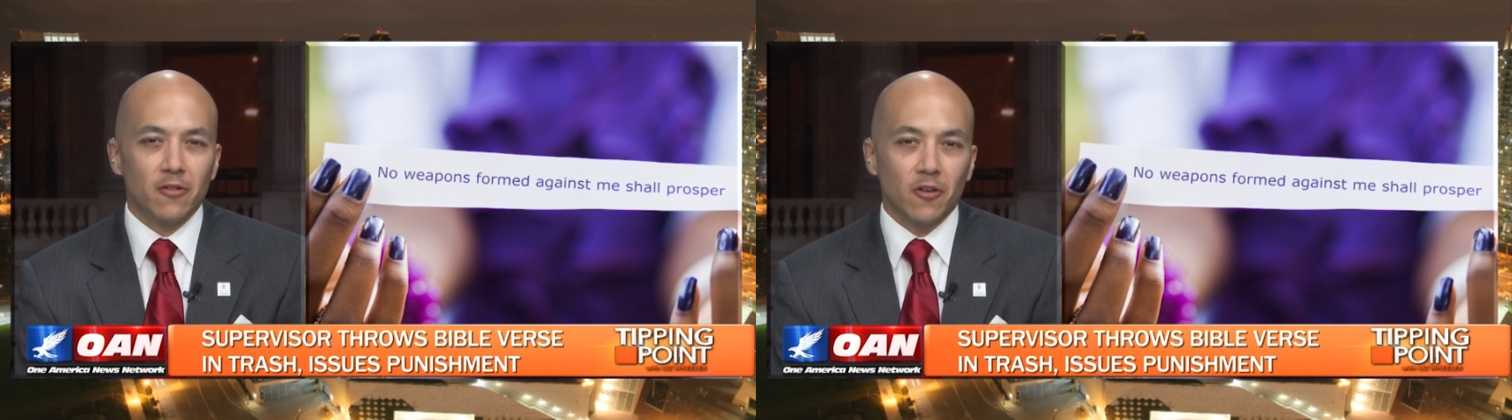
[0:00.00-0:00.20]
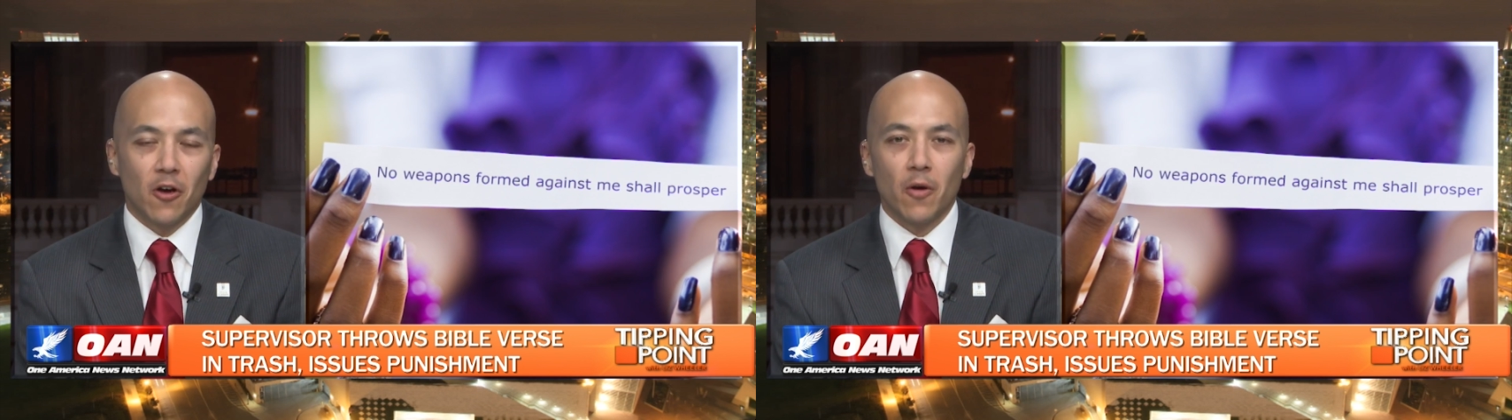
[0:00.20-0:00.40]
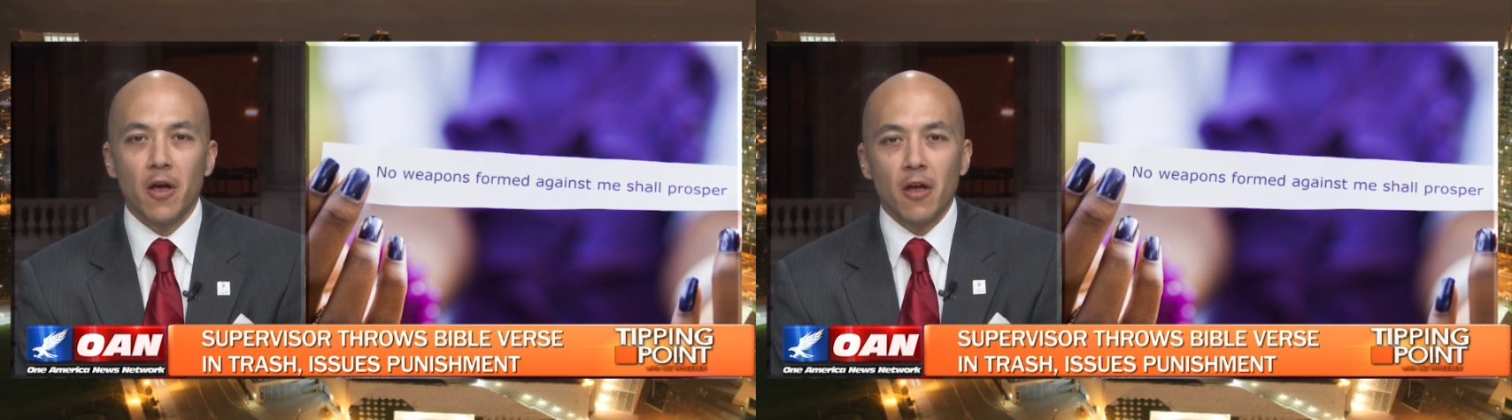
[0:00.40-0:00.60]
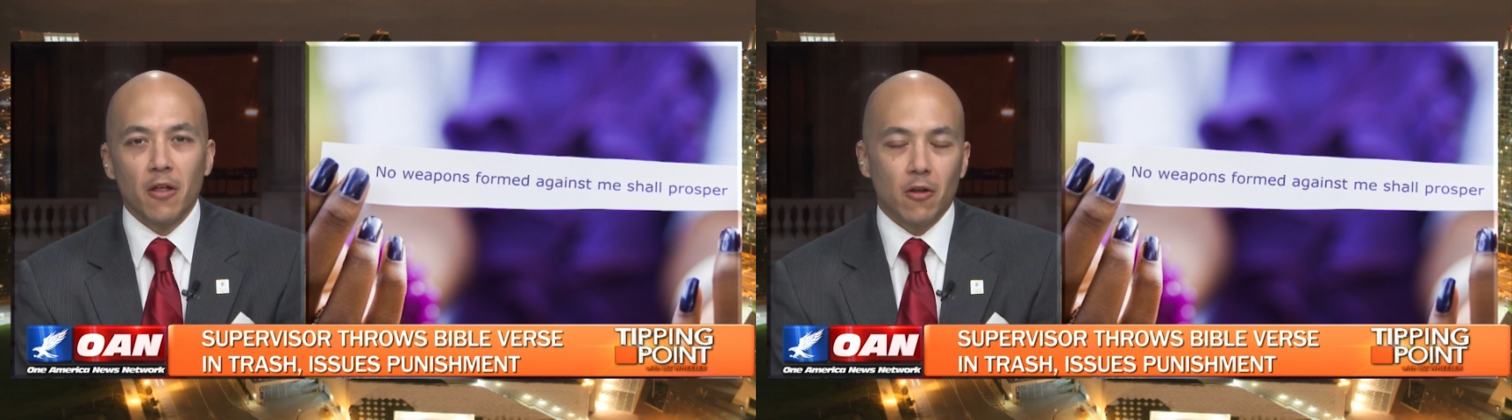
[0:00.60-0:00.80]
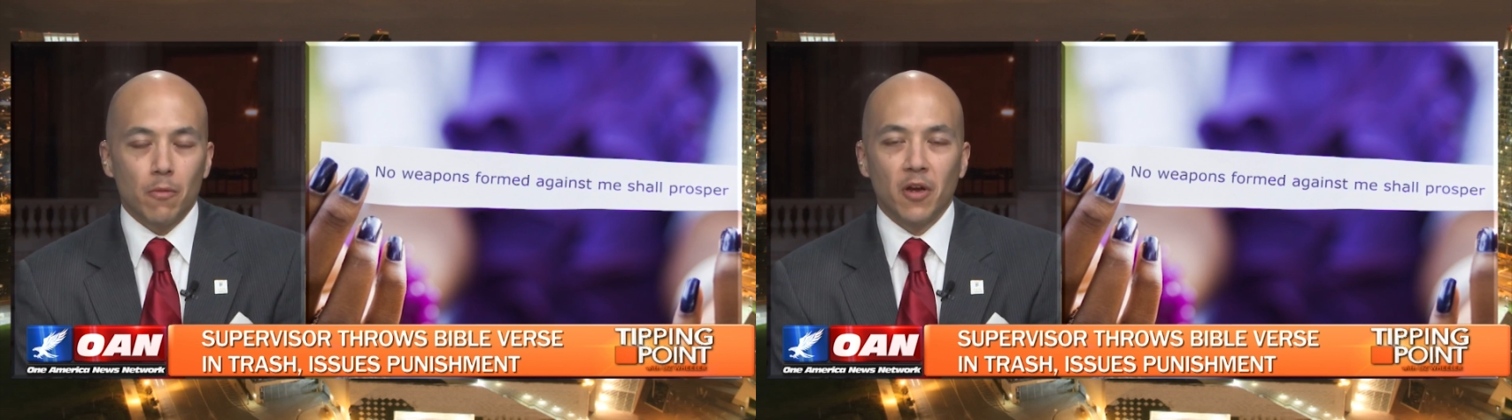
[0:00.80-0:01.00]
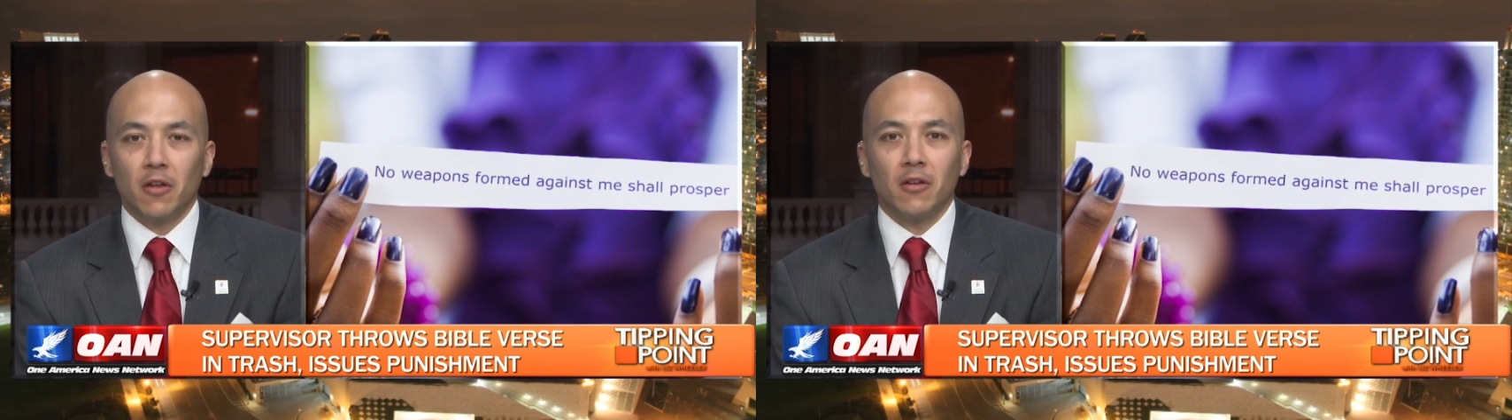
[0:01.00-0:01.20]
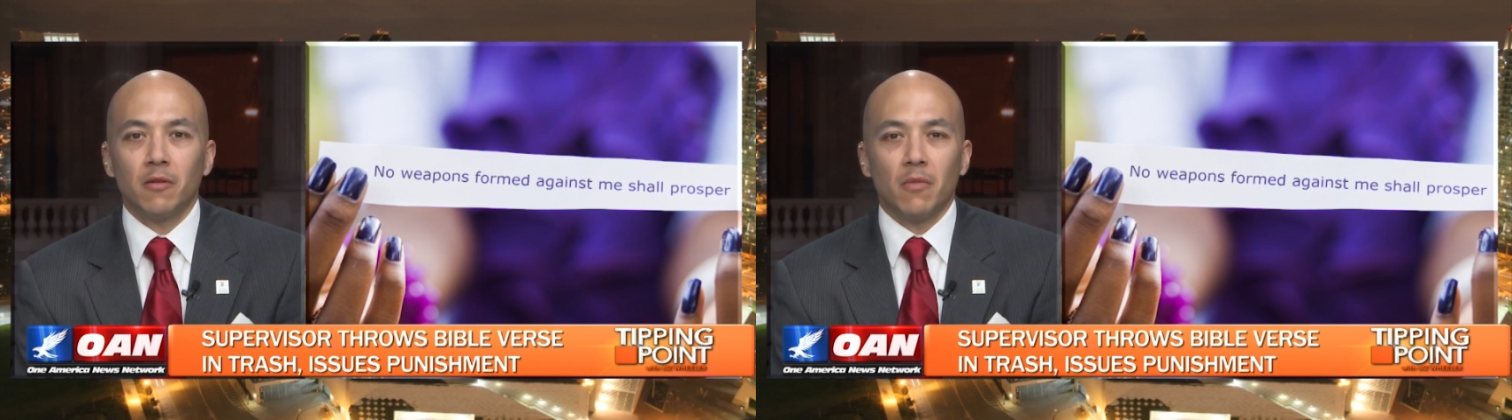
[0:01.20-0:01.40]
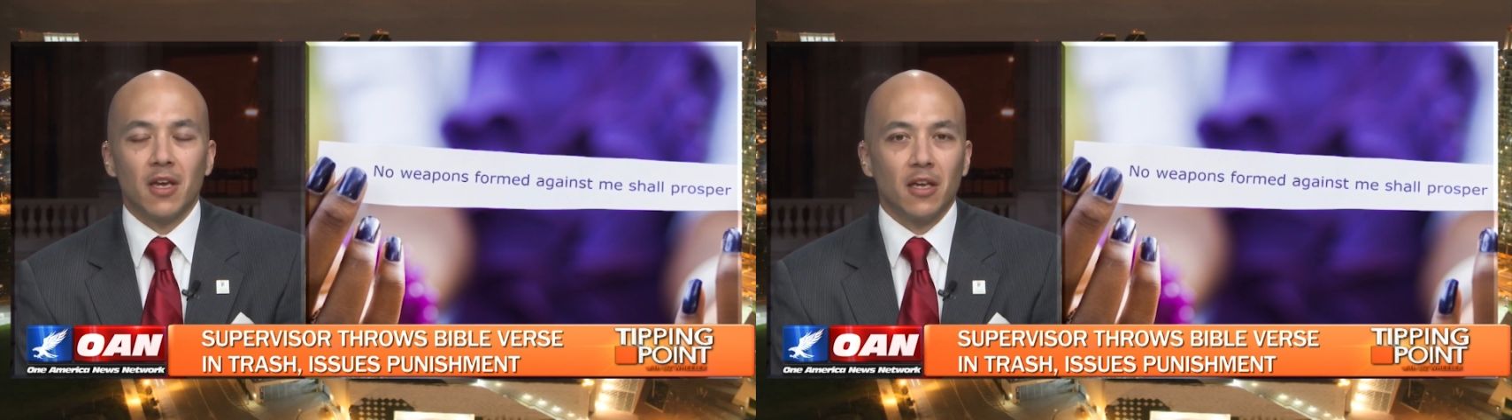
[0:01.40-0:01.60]
So their opinion
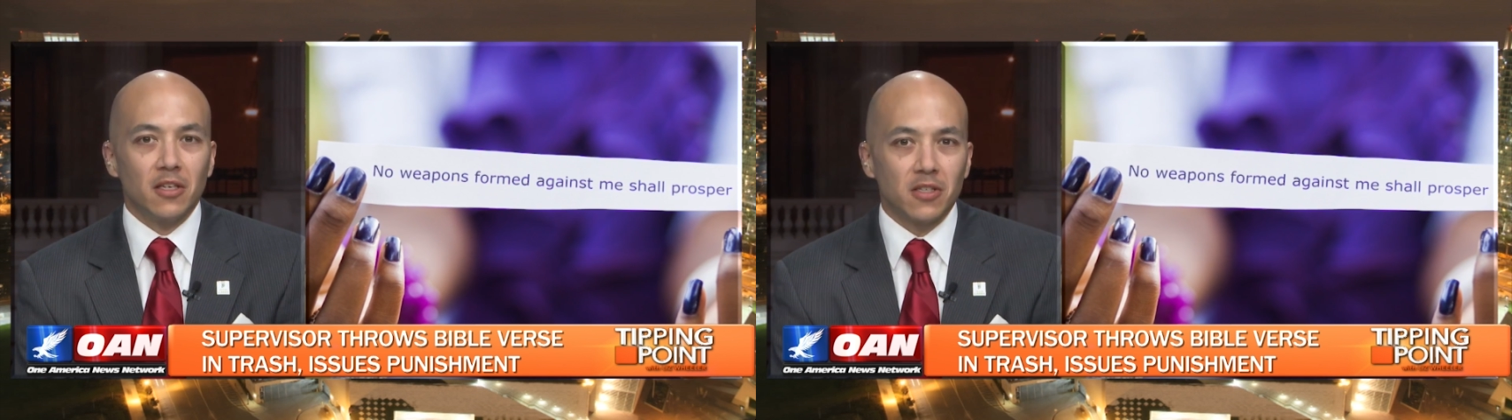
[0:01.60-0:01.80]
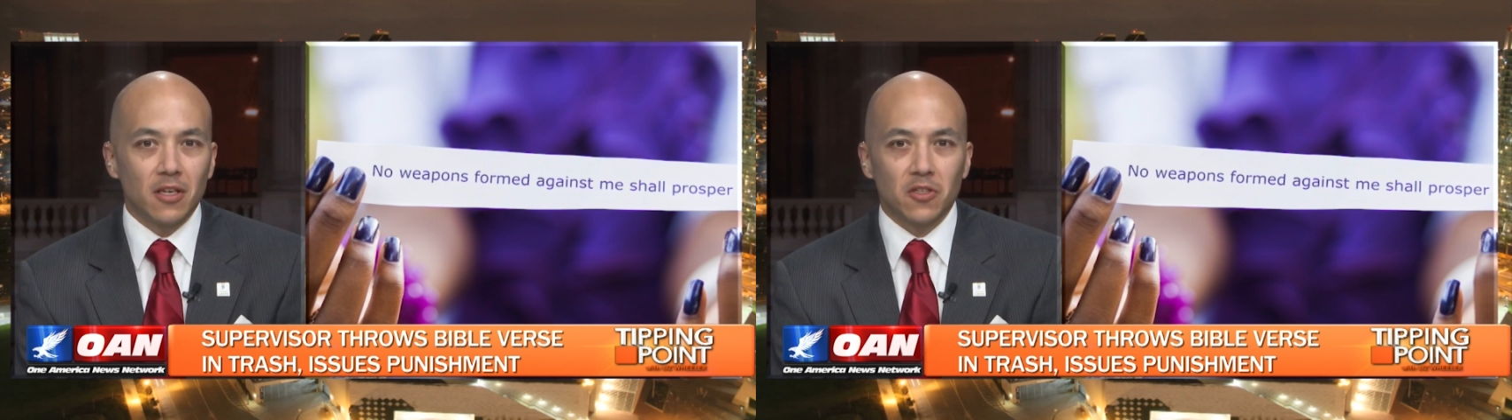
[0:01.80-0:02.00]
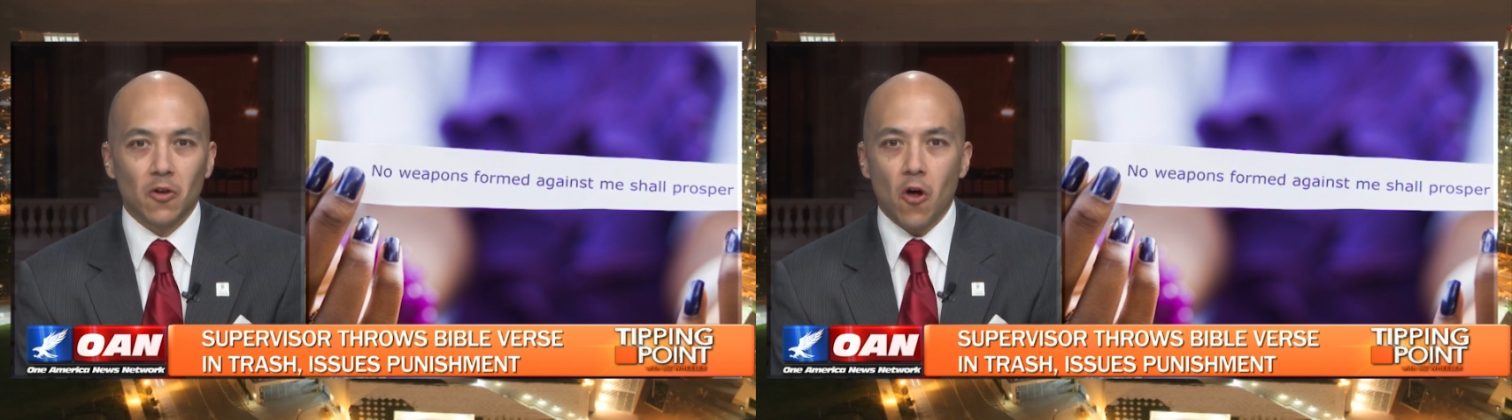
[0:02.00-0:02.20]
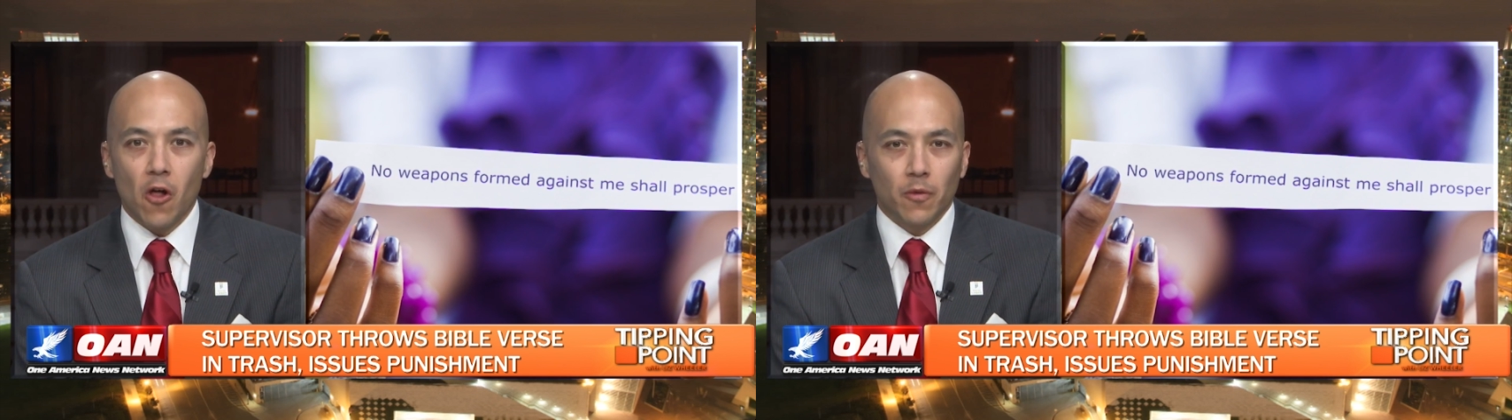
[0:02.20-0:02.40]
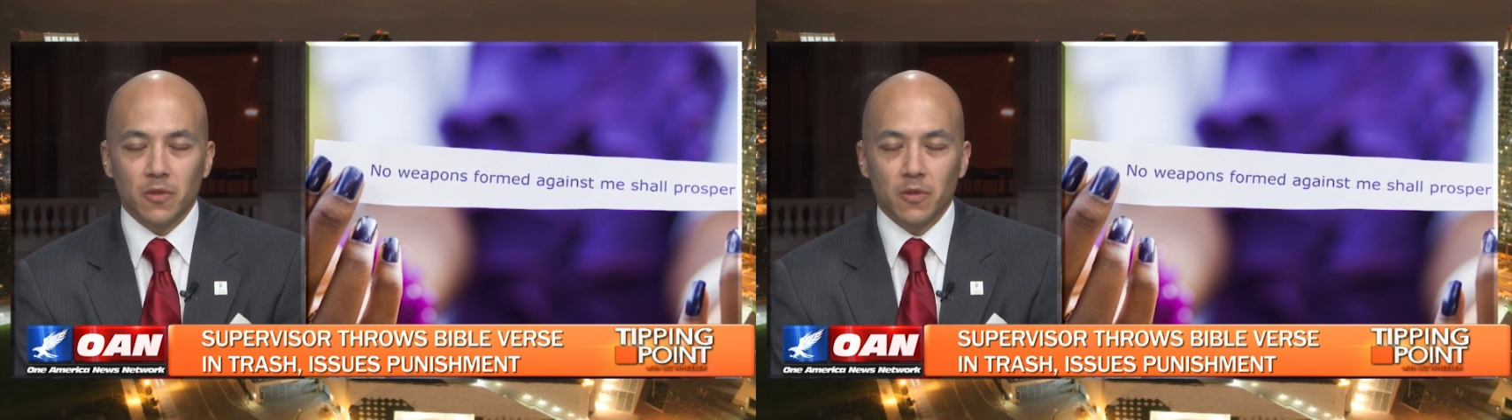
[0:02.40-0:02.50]
didn't make any sense at all.